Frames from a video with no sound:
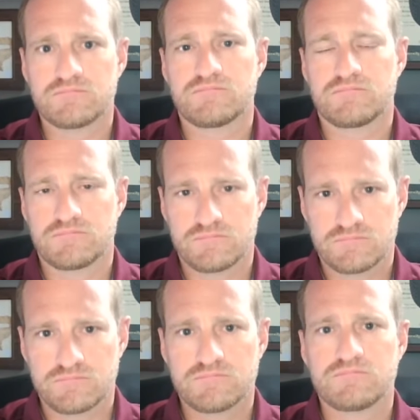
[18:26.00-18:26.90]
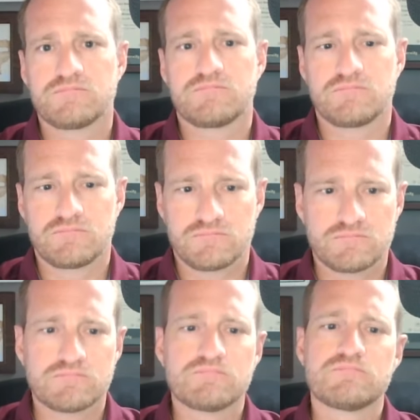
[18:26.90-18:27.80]

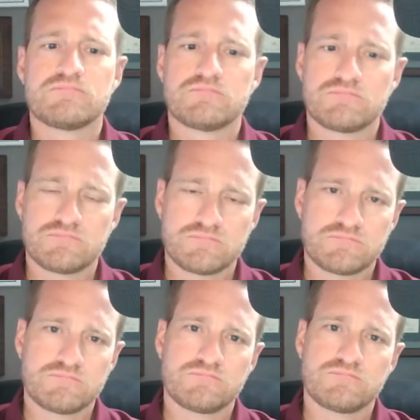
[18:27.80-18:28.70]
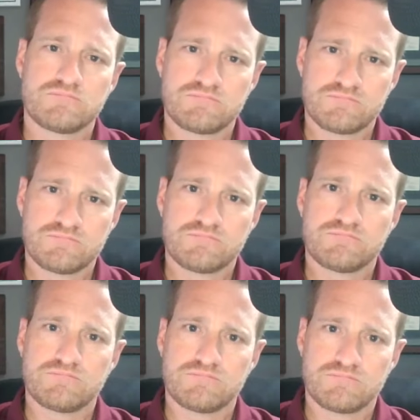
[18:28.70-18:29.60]

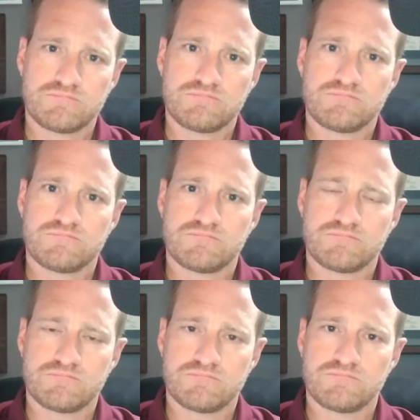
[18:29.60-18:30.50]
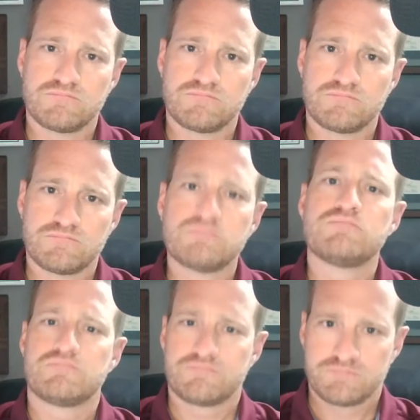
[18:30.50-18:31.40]

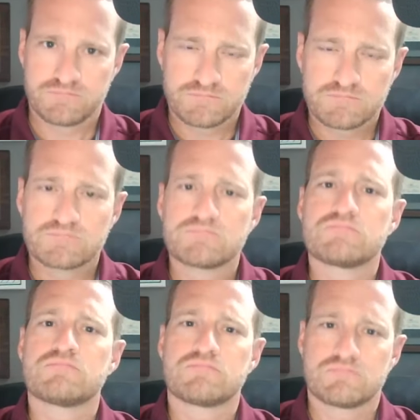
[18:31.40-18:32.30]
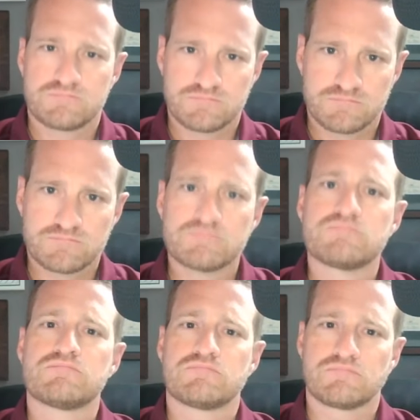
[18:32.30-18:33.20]

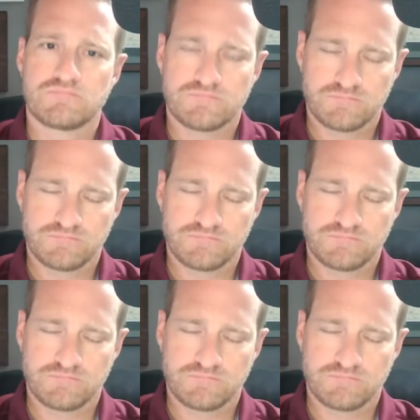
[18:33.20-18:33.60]
(not speaking)